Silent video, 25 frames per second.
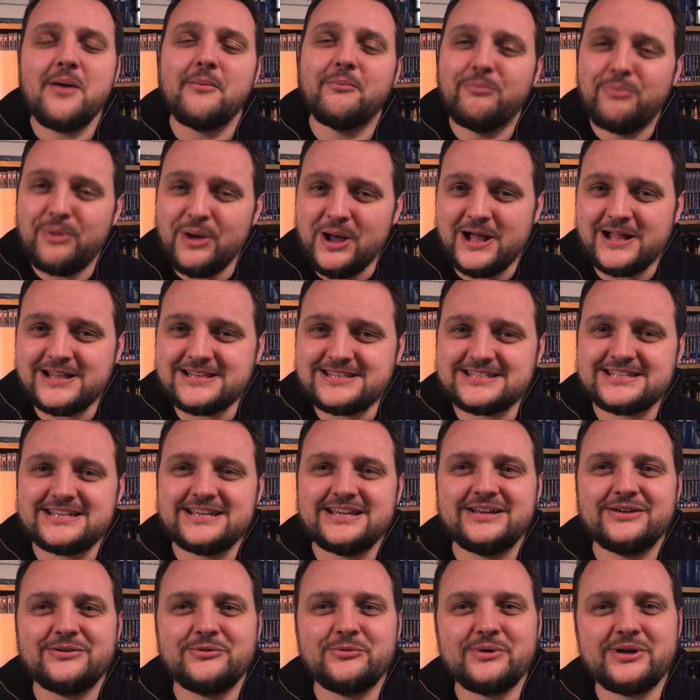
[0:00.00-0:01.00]
But
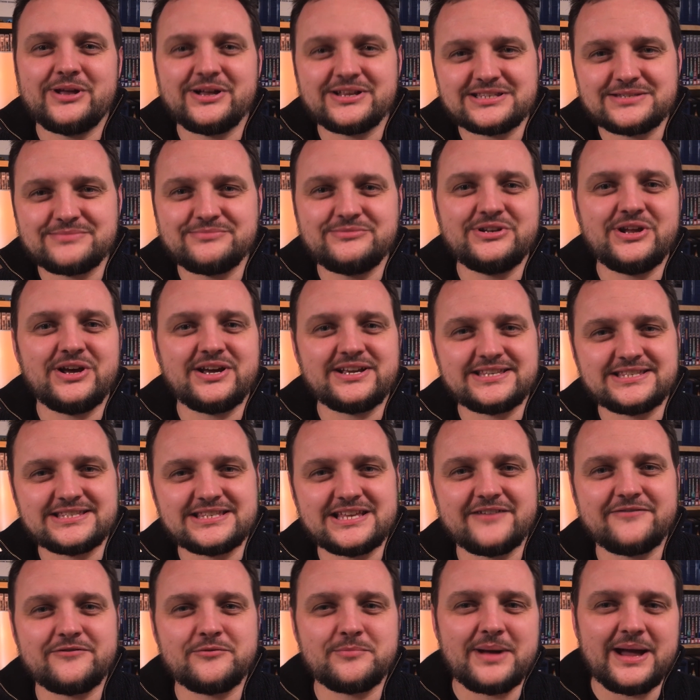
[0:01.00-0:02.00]
we got some nice
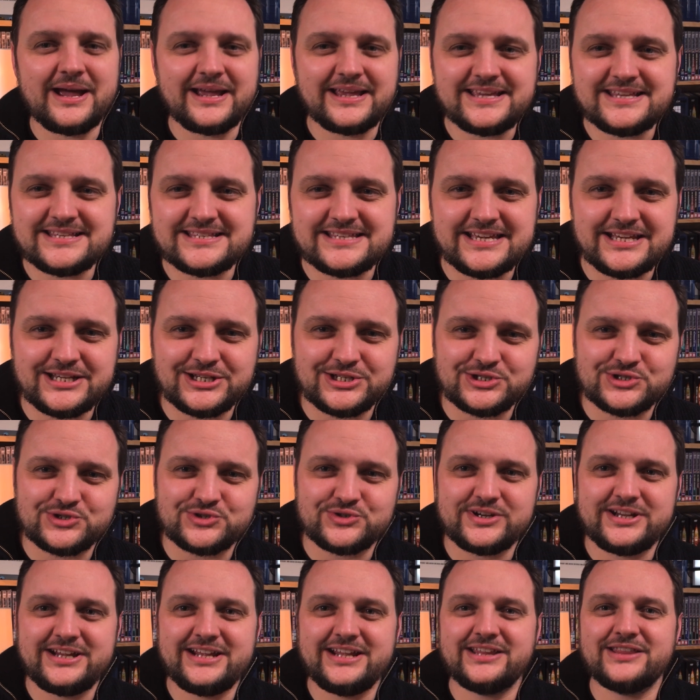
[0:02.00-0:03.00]
stuff about his
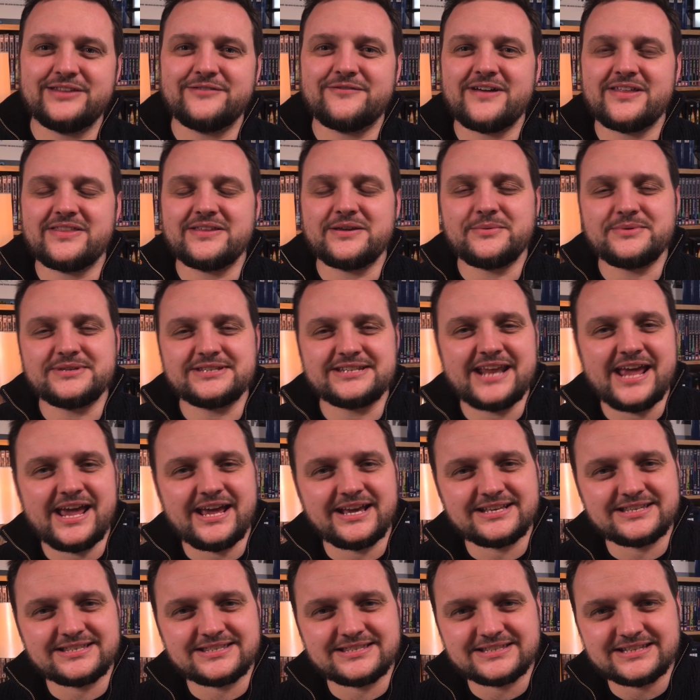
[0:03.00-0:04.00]
history and the fact that he was an
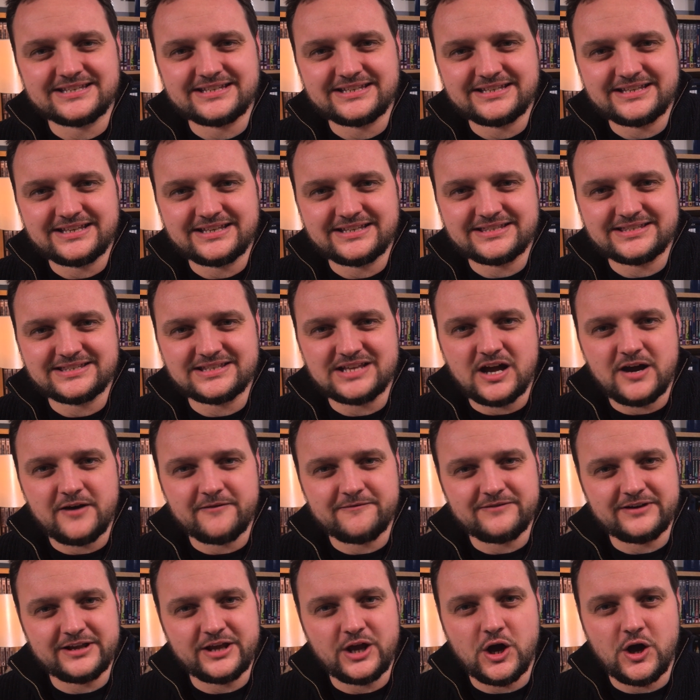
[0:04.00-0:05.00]
ex
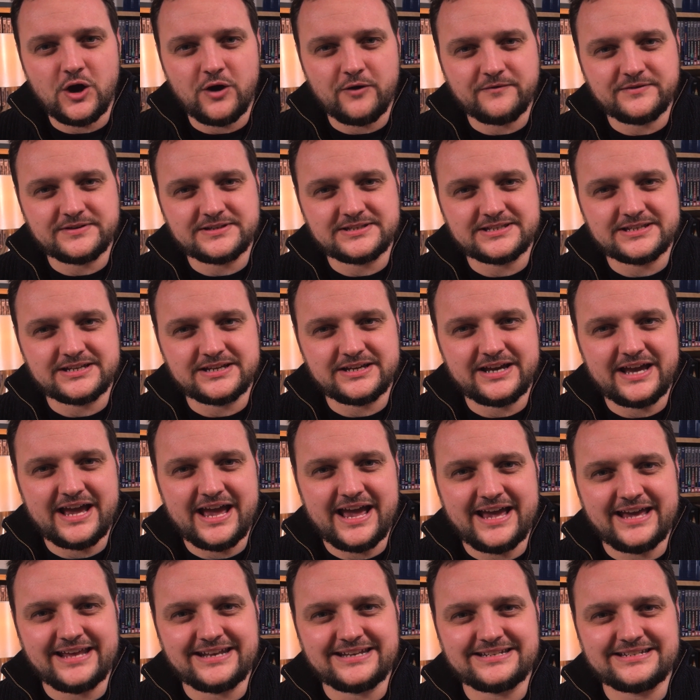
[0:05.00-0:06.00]
Starfleet officer,
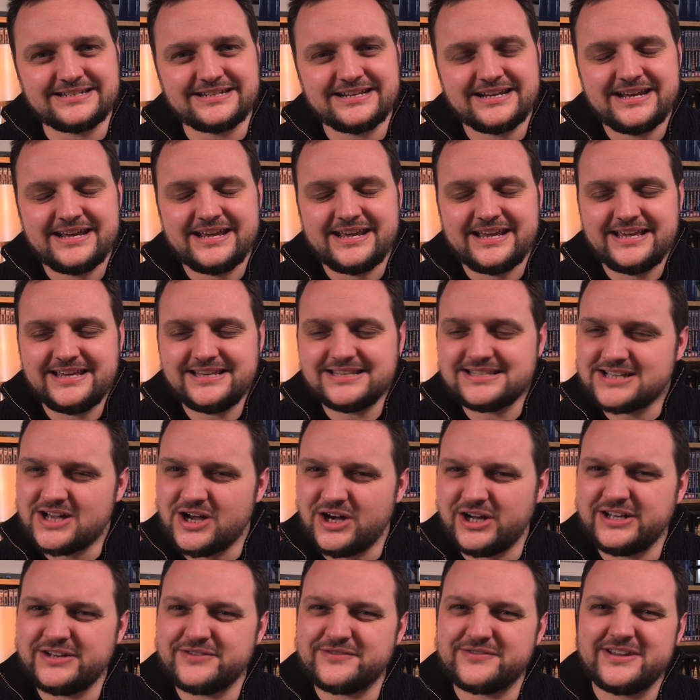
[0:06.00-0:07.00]
and he's
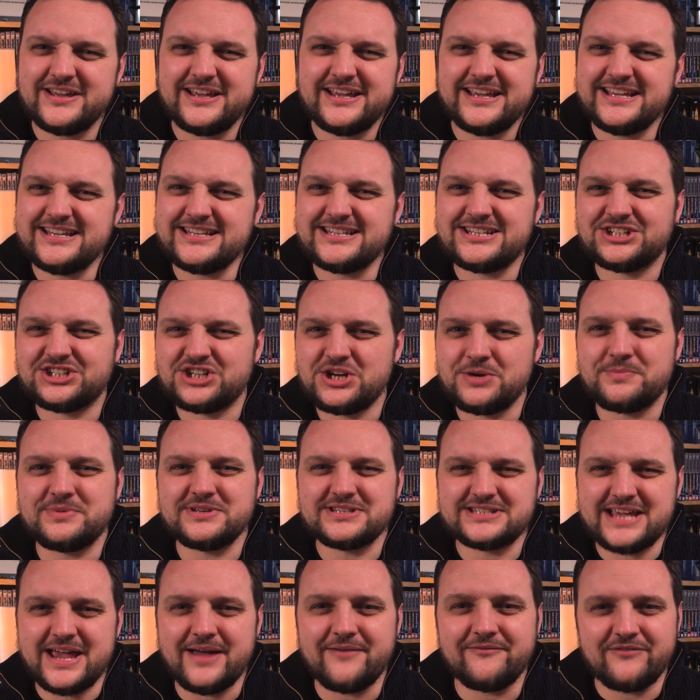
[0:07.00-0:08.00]
kind of, his ship
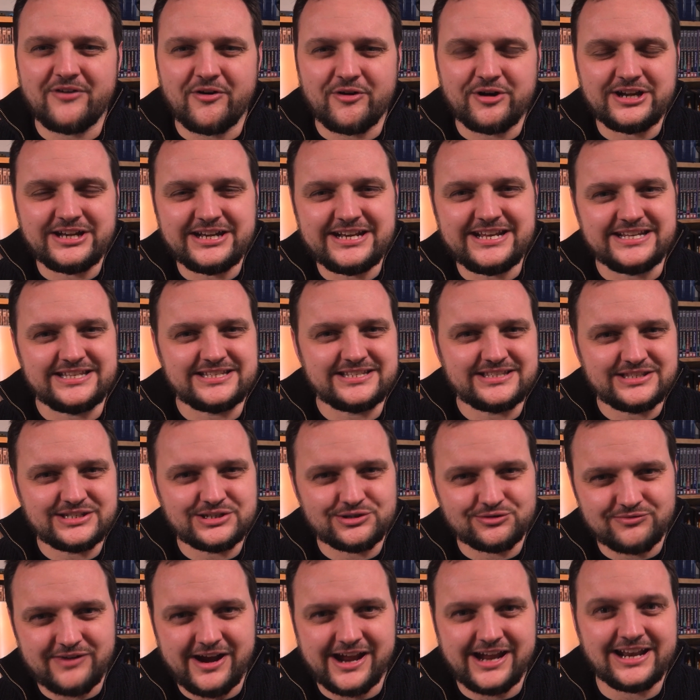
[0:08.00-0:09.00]
is kept very neat and
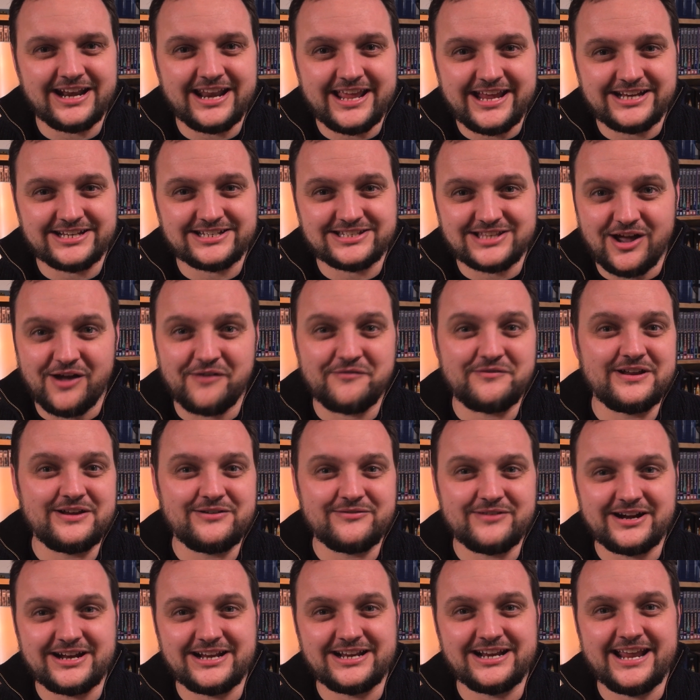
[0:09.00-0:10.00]
to regulate Starfleet
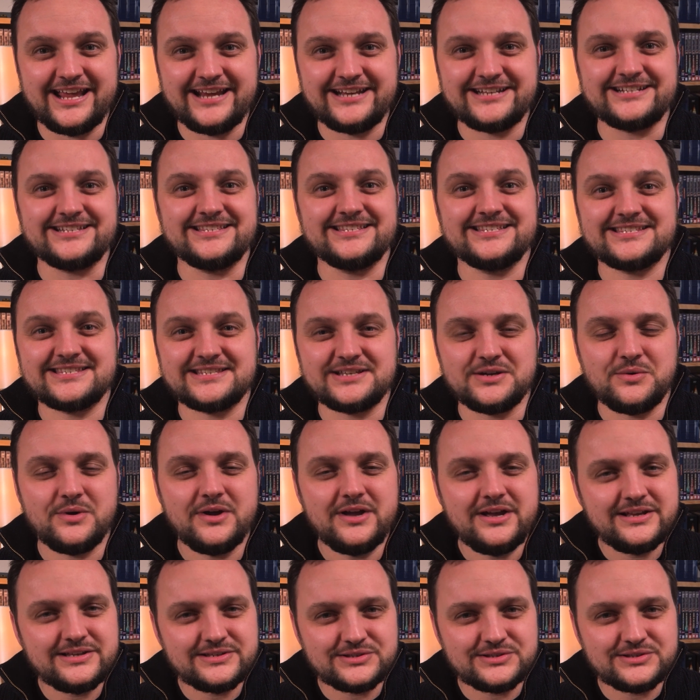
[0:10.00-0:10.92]
regulations still.